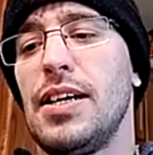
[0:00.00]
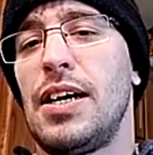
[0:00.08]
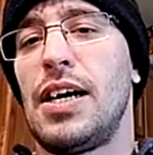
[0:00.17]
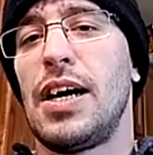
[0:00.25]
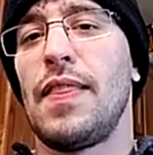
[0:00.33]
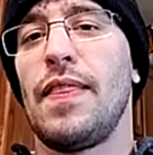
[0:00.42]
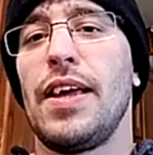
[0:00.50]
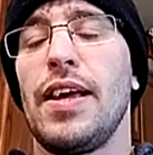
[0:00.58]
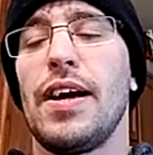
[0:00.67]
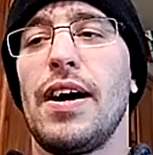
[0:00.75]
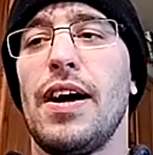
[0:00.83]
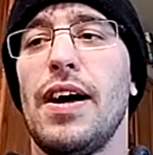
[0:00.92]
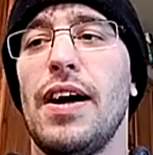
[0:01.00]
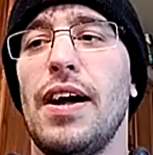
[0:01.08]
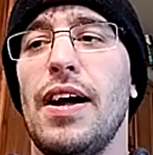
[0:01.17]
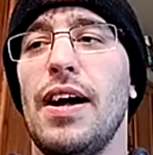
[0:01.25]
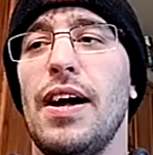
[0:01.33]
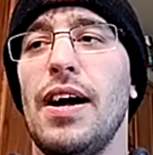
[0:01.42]
on
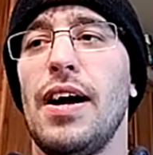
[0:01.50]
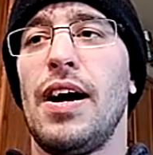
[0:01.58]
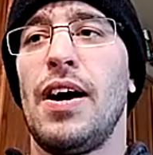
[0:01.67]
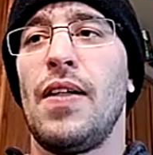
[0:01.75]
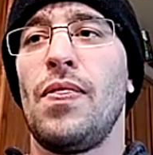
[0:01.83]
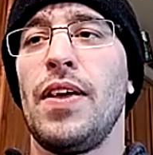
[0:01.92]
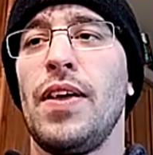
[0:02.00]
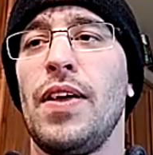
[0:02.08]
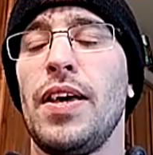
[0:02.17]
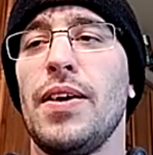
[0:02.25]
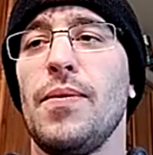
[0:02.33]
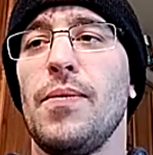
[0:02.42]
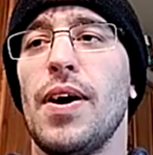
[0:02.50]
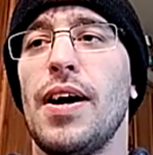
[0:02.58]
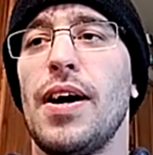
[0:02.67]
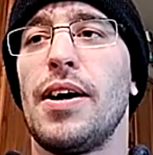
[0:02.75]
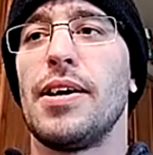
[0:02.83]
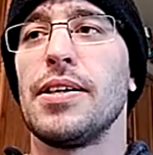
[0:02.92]
the
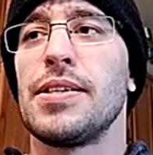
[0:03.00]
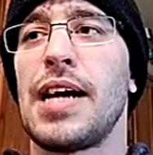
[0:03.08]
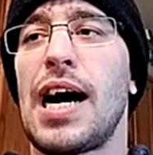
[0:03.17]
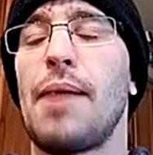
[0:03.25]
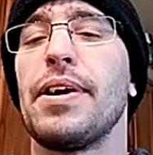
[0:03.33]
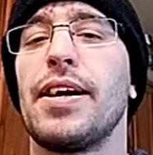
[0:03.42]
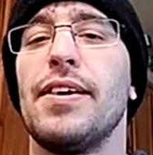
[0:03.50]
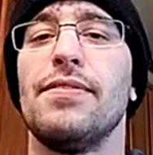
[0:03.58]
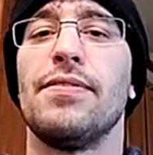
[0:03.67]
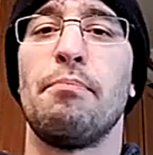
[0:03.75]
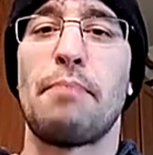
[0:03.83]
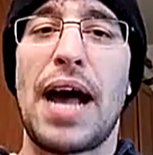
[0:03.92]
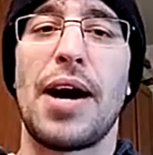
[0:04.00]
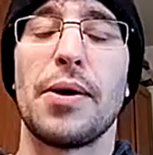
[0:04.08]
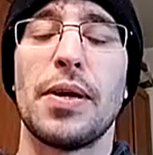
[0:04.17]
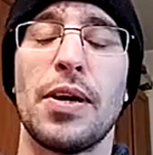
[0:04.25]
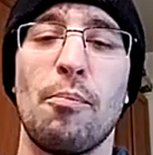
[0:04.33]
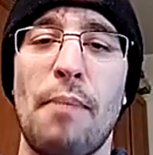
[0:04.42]
topic of Mao,
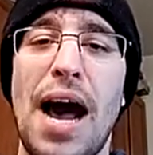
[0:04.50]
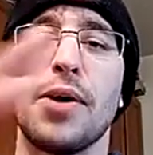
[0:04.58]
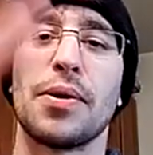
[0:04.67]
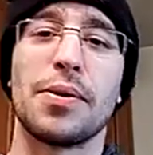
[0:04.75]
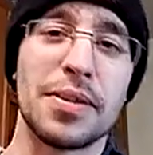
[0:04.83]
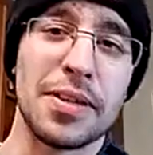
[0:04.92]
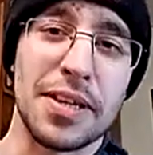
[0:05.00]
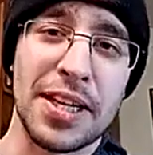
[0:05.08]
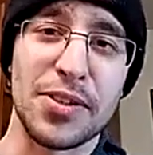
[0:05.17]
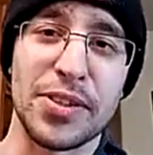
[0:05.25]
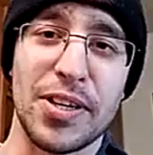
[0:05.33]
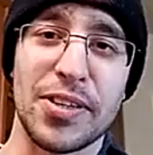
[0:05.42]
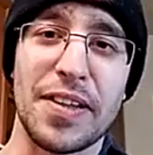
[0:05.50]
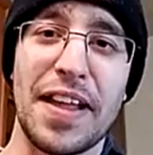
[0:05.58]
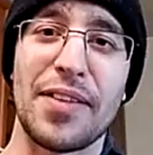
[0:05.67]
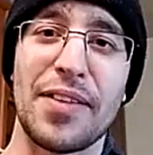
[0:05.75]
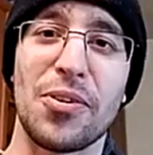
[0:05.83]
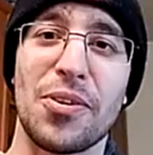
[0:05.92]
you know, Mao killed all the
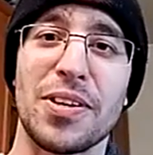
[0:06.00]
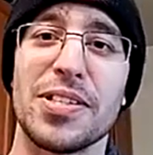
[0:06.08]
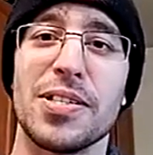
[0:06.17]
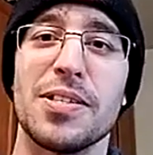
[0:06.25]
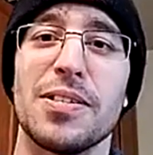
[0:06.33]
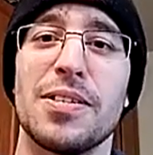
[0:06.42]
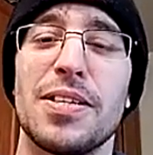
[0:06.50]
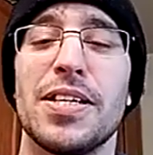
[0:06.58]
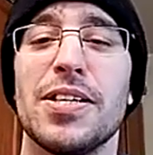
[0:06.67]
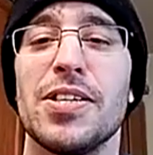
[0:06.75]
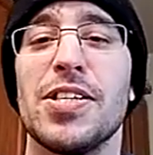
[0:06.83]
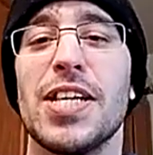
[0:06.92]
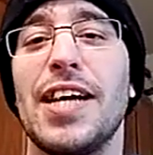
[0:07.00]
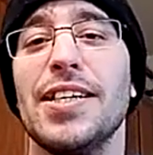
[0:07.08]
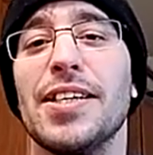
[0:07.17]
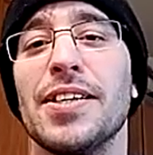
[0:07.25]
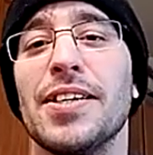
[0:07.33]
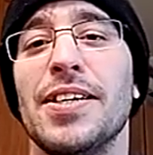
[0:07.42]
landlords in
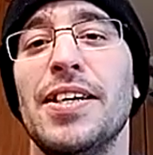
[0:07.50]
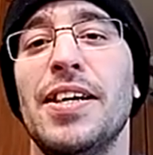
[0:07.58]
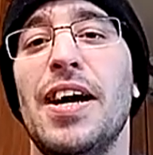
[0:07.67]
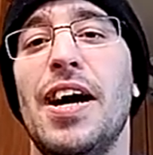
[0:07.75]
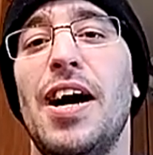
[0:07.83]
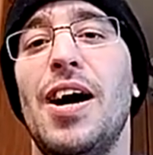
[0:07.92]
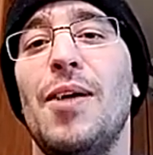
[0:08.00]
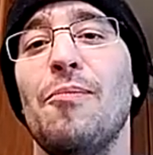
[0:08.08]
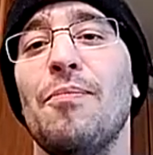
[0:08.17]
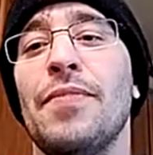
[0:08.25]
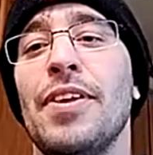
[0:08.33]
China. And